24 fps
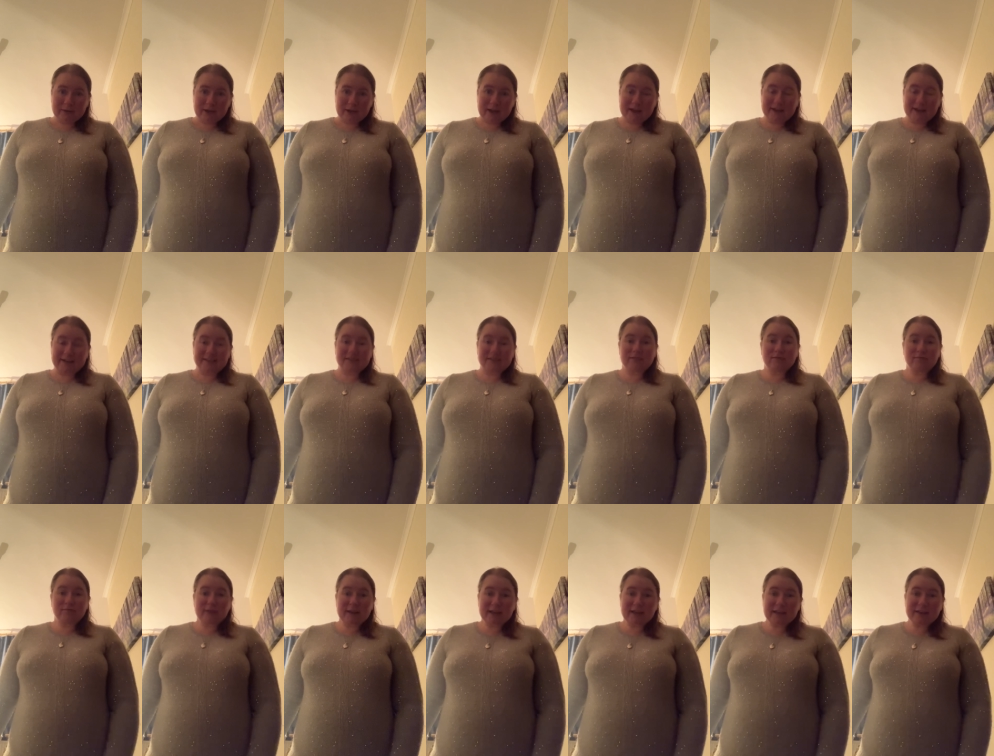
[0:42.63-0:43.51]
and it's a
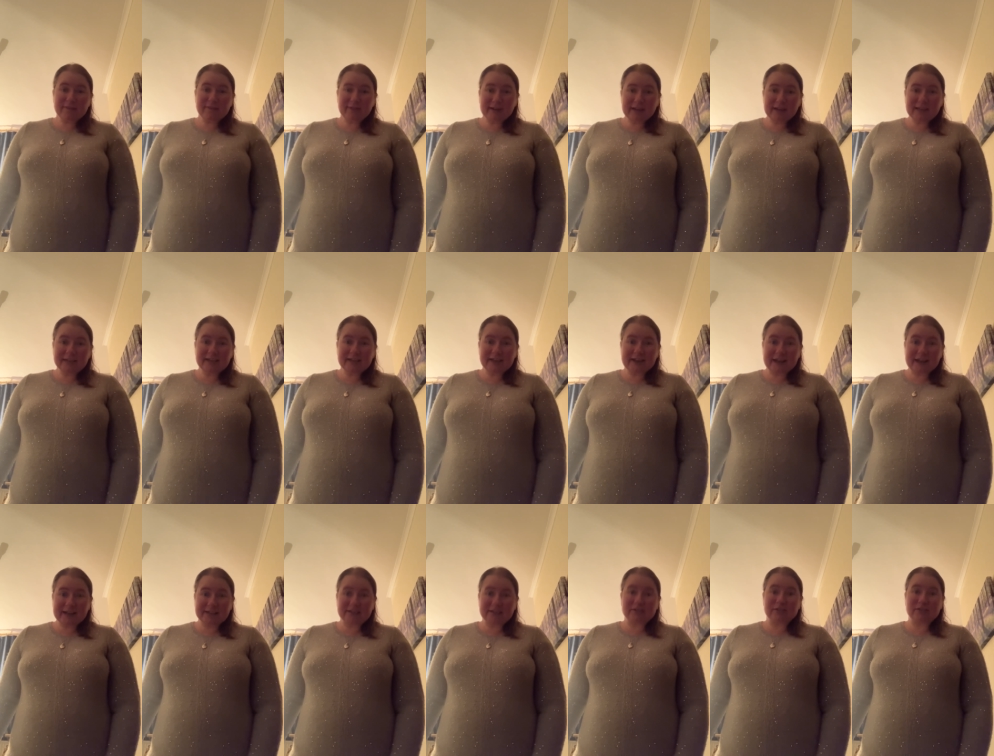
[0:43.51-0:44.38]
really, really
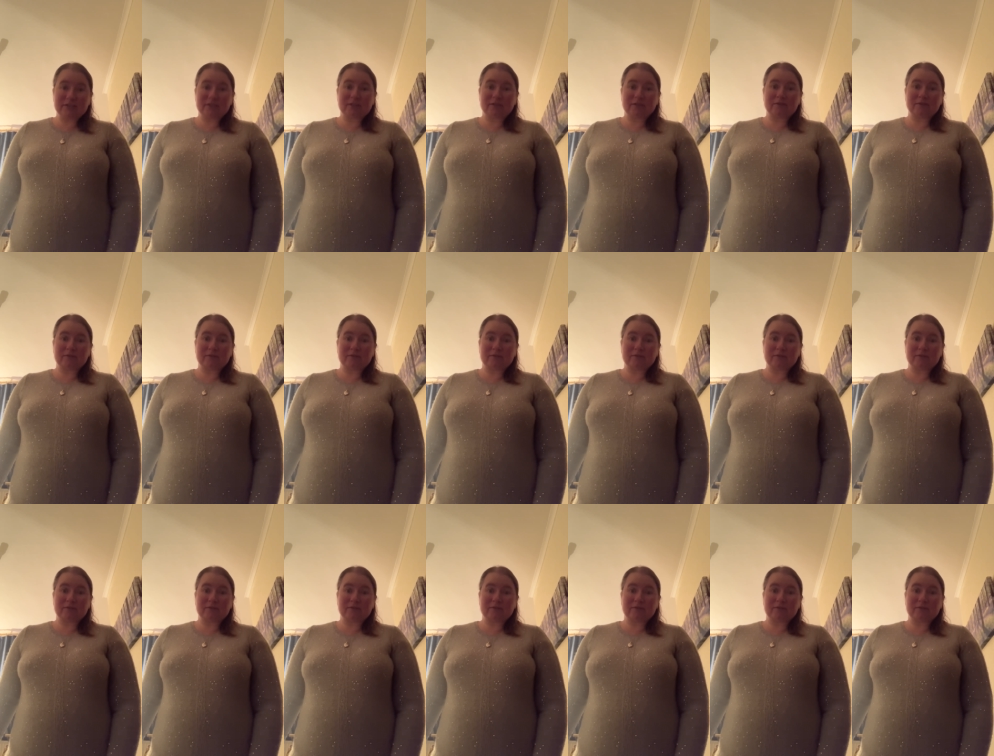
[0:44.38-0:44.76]
nice